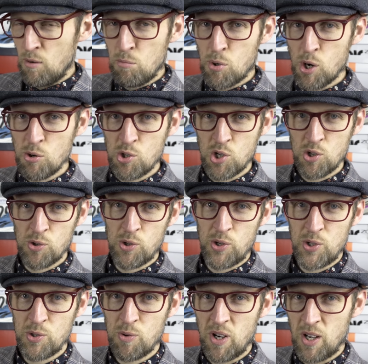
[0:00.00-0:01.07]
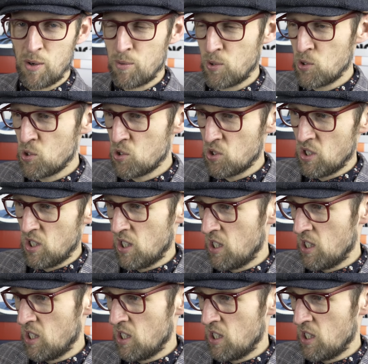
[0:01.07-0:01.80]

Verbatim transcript: brochures when I was